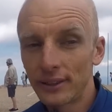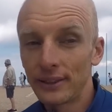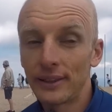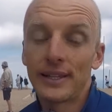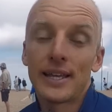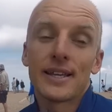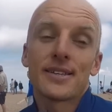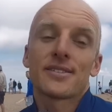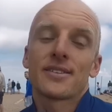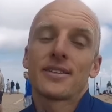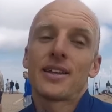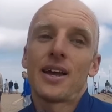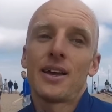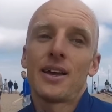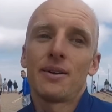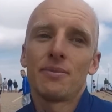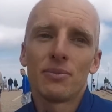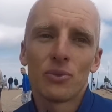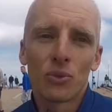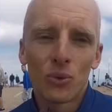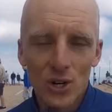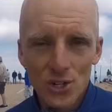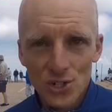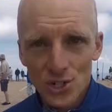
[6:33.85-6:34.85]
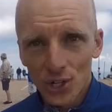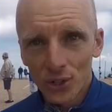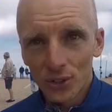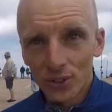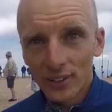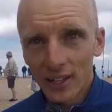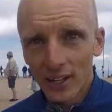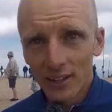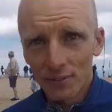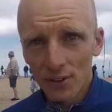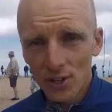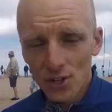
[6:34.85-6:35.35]
this time watching on
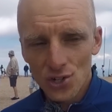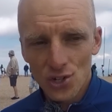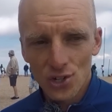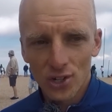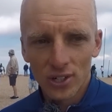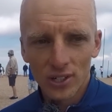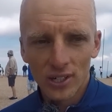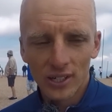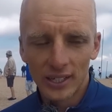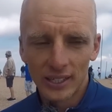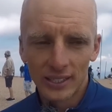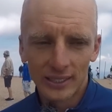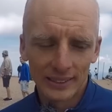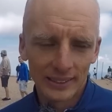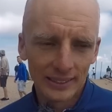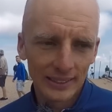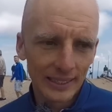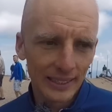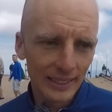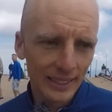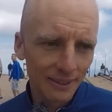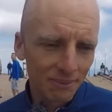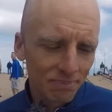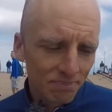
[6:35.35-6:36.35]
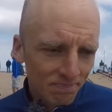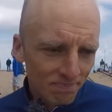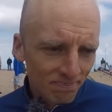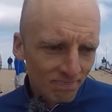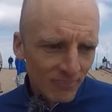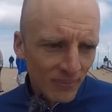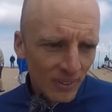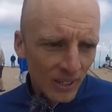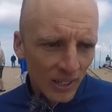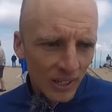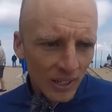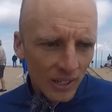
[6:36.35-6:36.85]
television, and
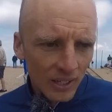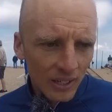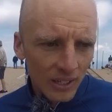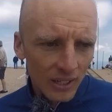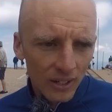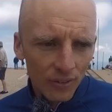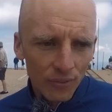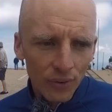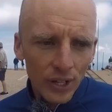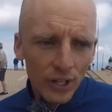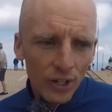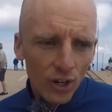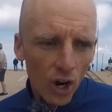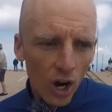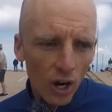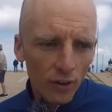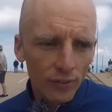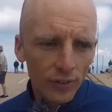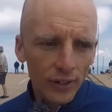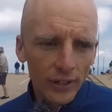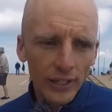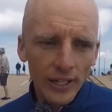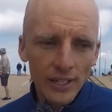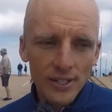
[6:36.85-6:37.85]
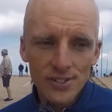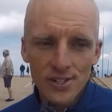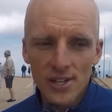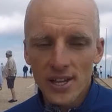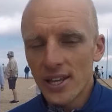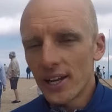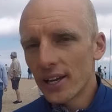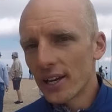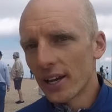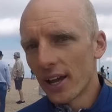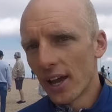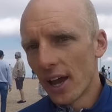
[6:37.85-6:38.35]
recovering is
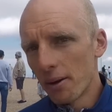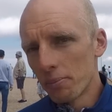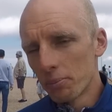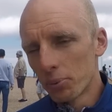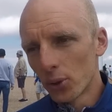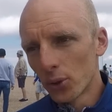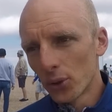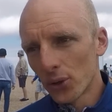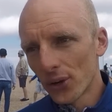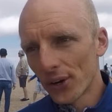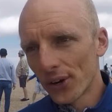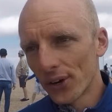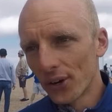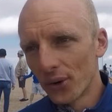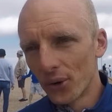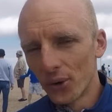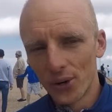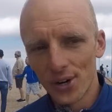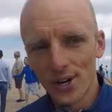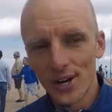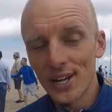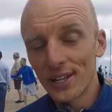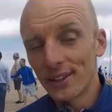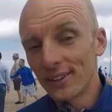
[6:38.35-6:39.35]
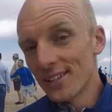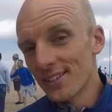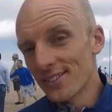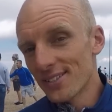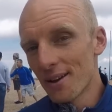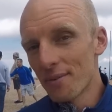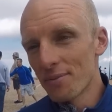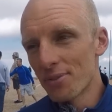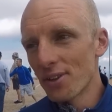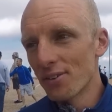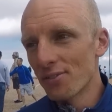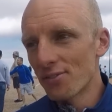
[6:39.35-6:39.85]
eating a hamburger or eating
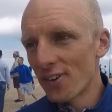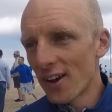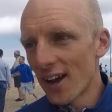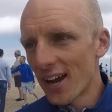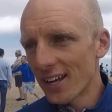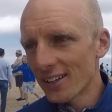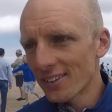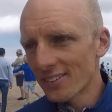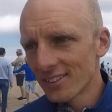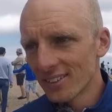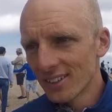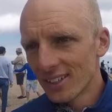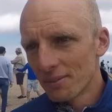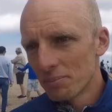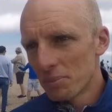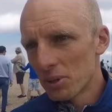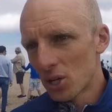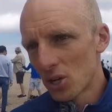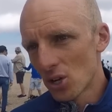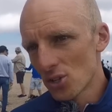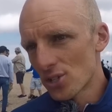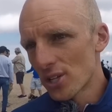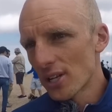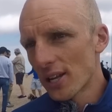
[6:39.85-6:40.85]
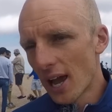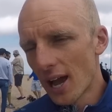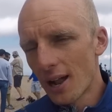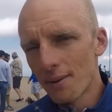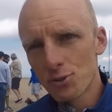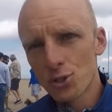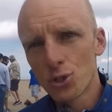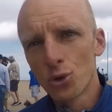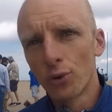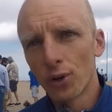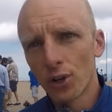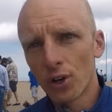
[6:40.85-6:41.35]
something fat, because it
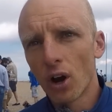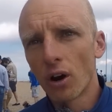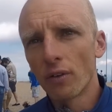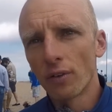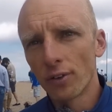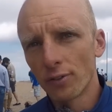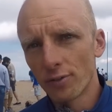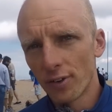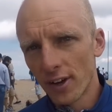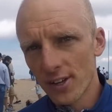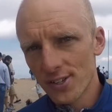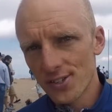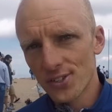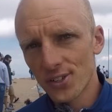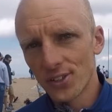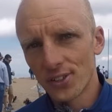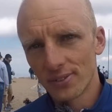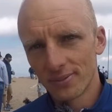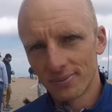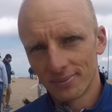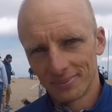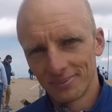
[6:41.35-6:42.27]
helps to recover faster.